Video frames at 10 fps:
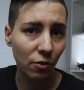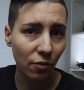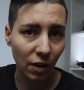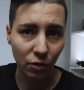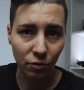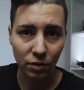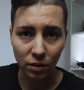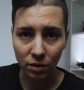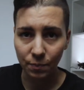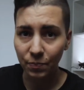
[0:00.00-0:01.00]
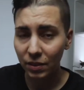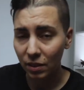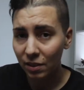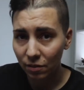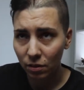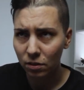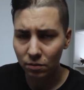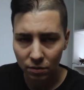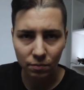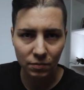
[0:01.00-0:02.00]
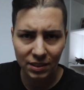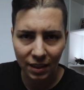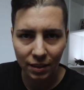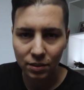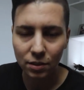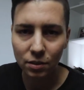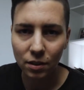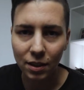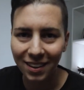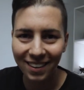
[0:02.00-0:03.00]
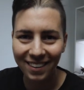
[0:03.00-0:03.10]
fellow designers. Sorry.